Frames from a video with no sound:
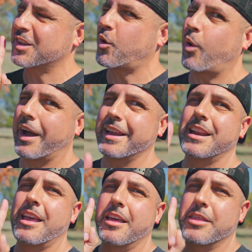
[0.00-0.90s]
quite
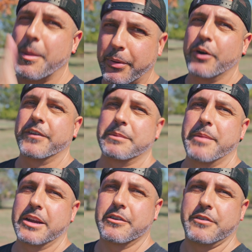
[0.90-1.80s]
the perfect
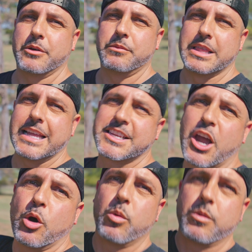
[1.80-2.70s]
microphone. Let's go.